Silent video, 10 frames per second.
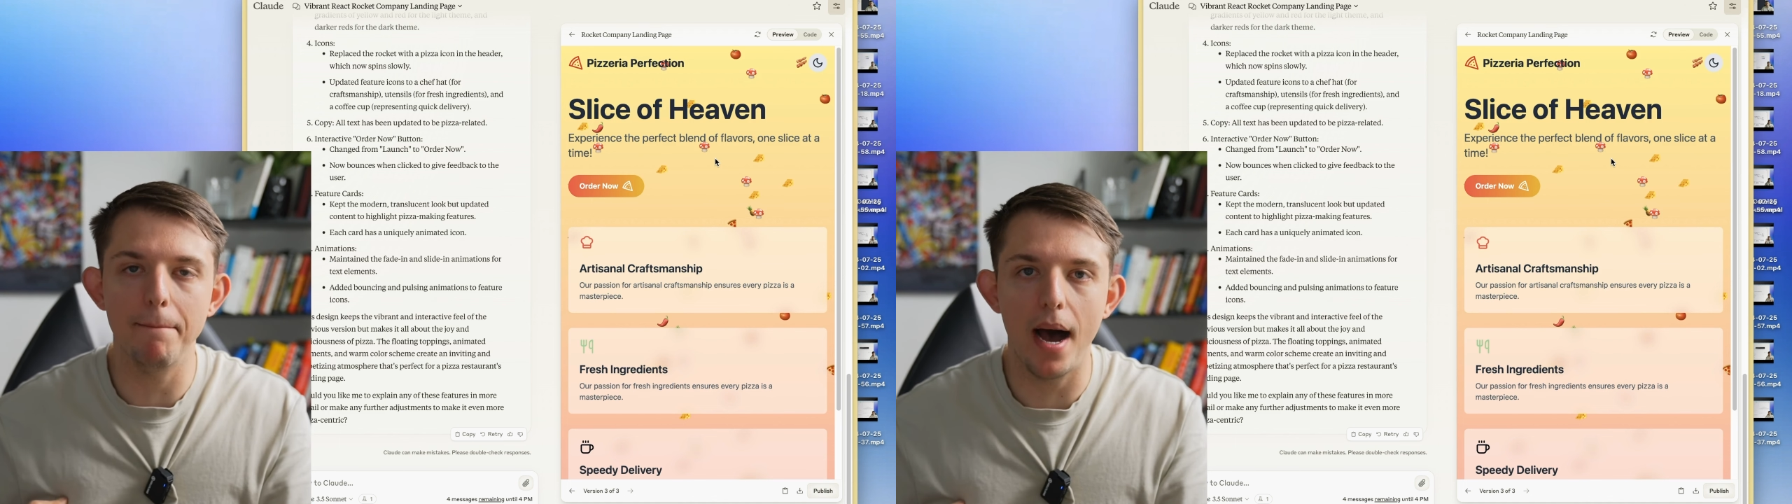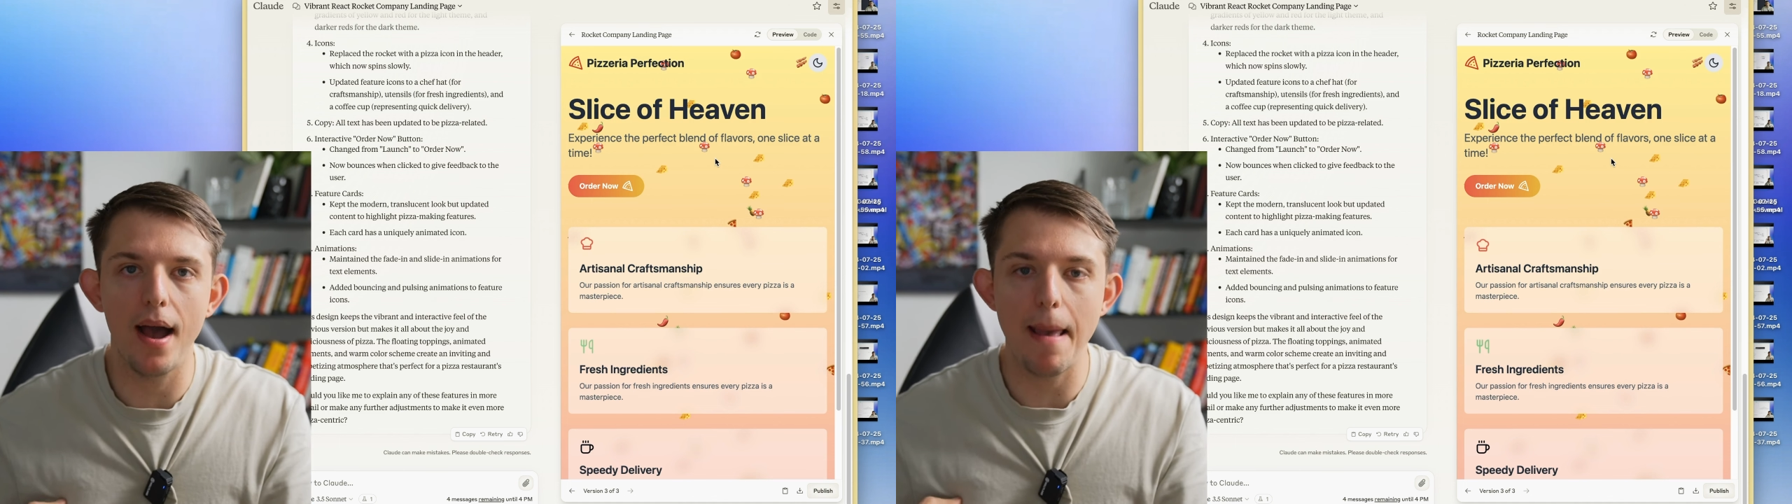
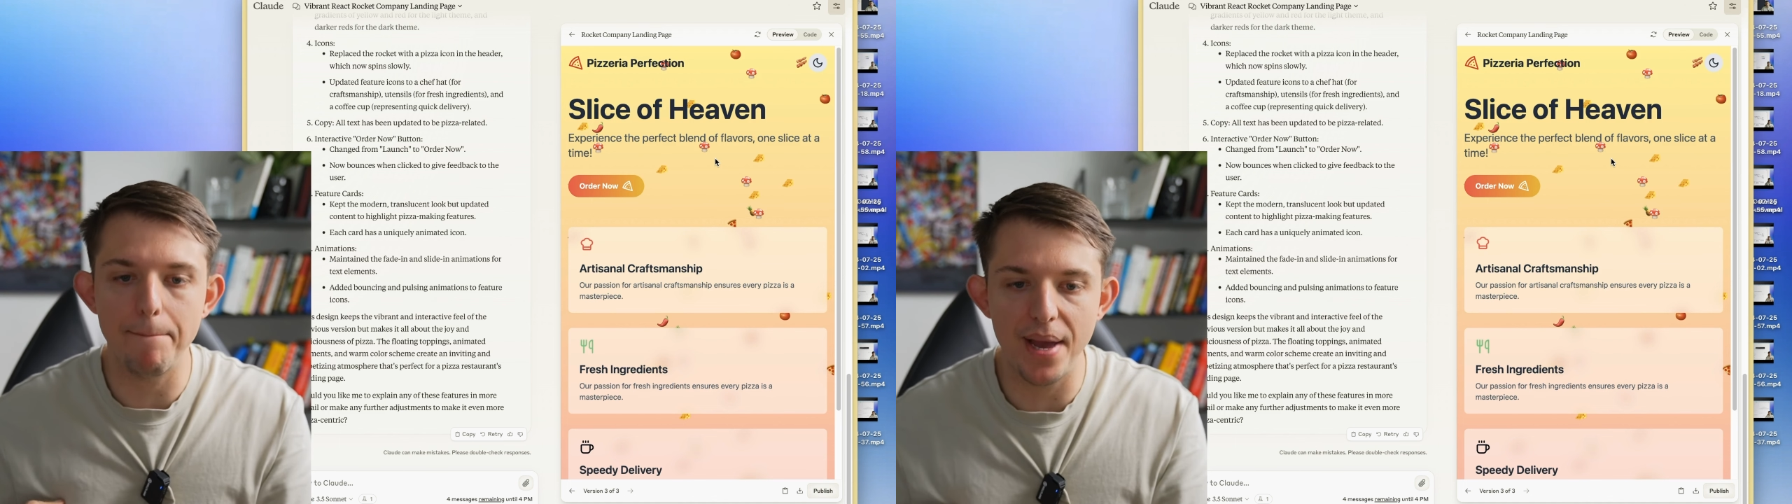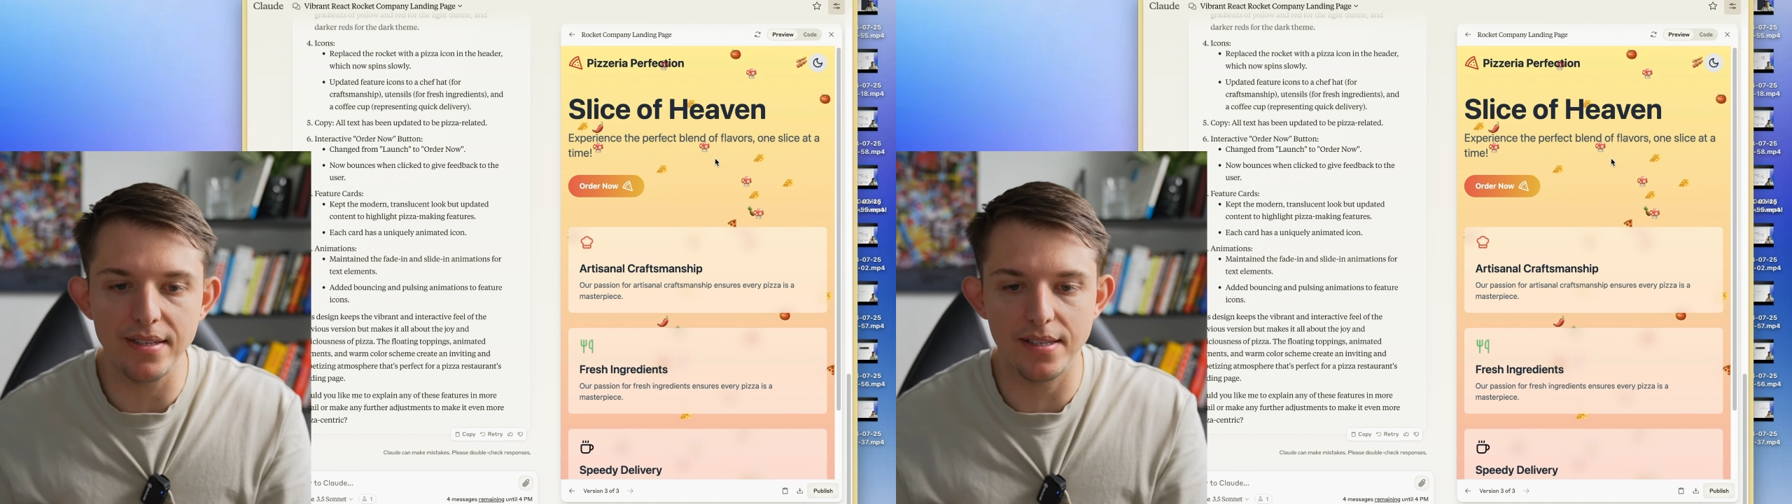my
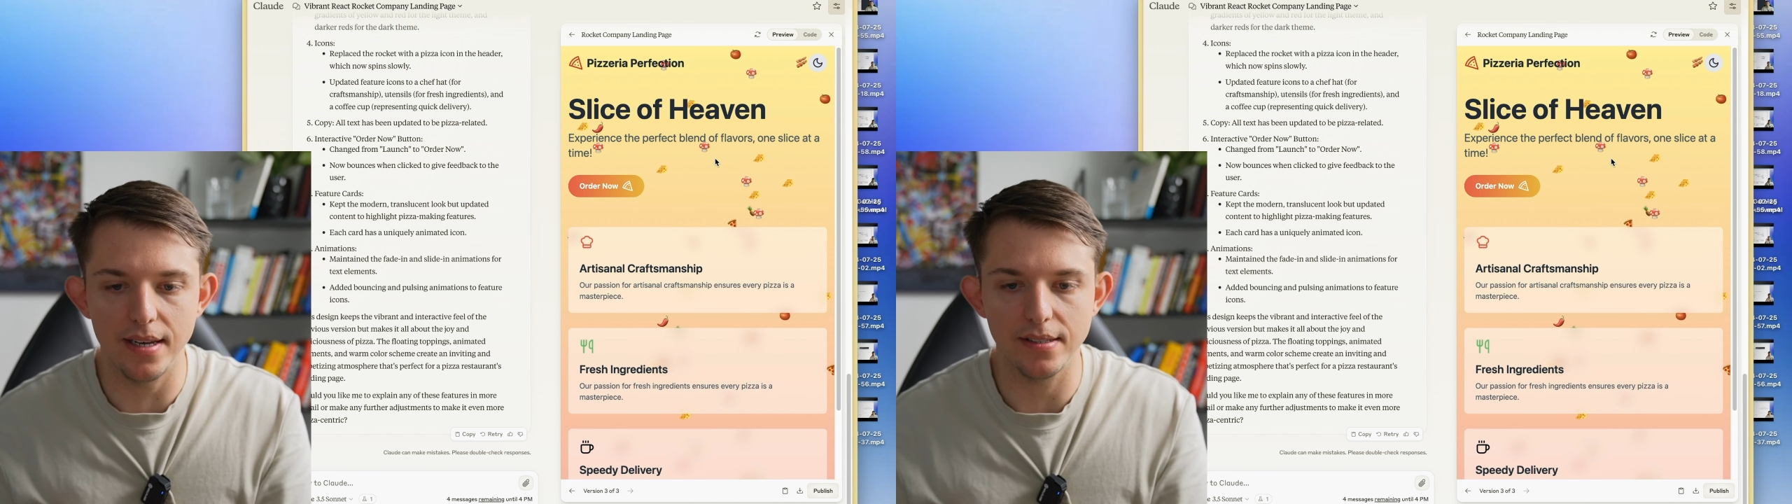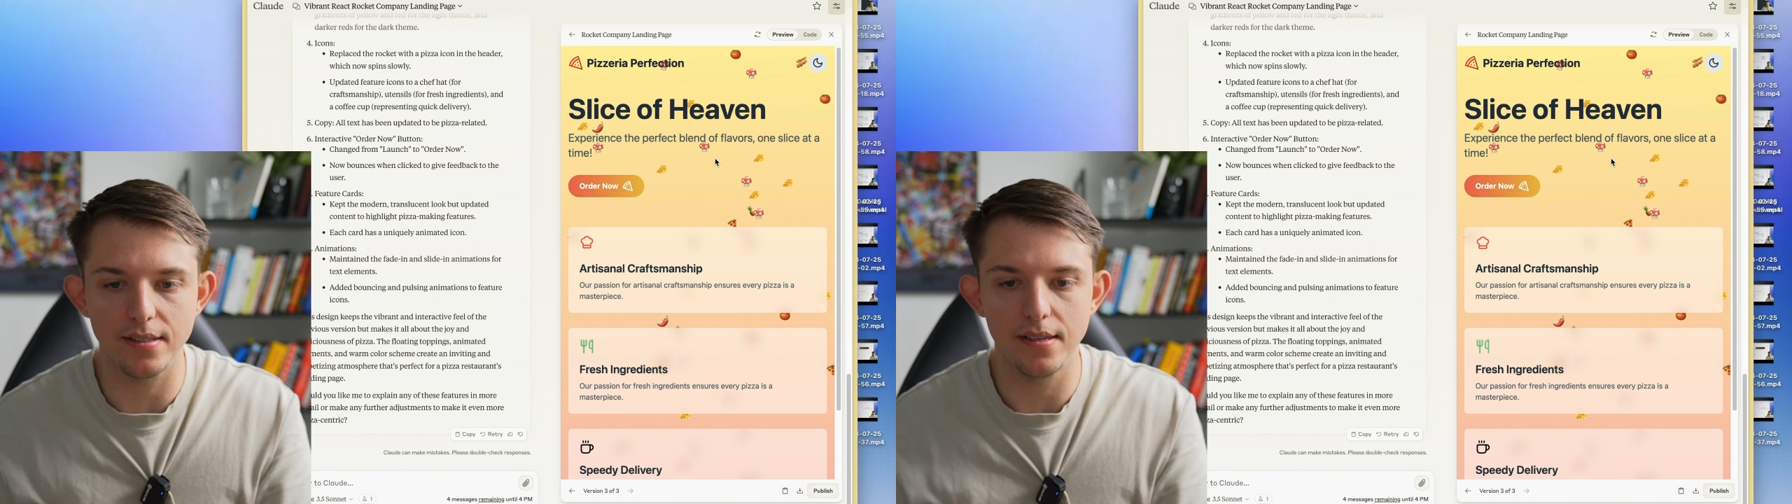
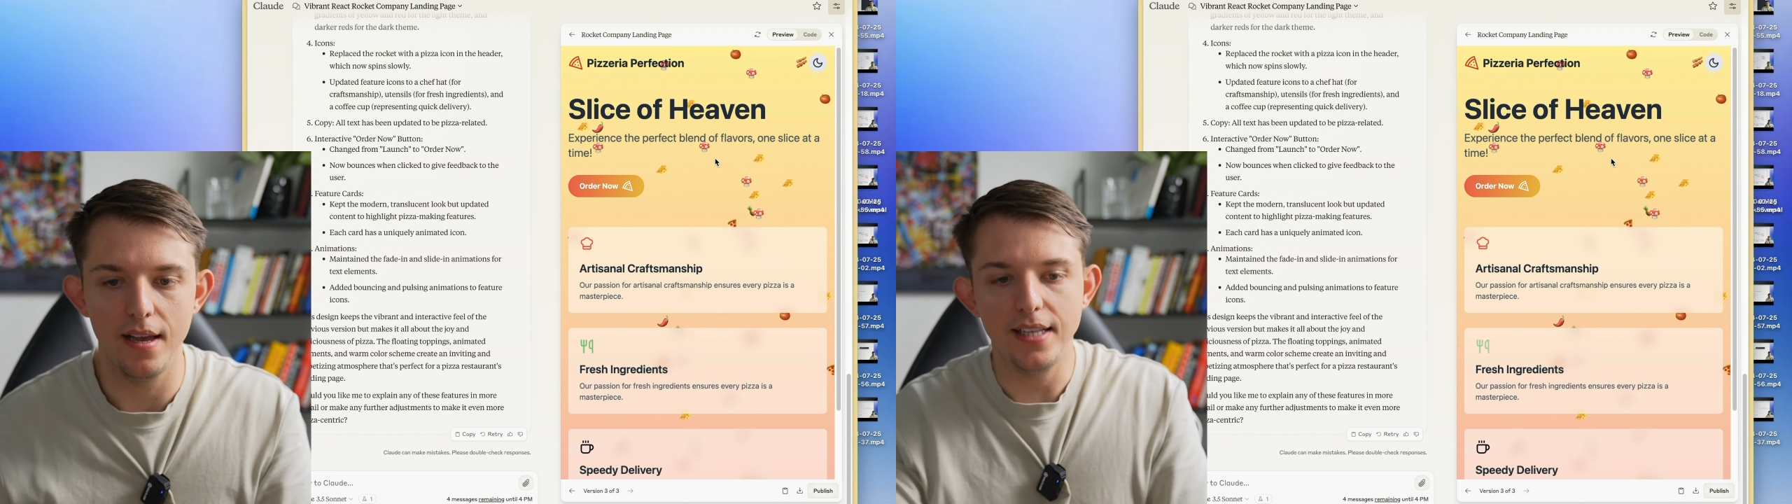business?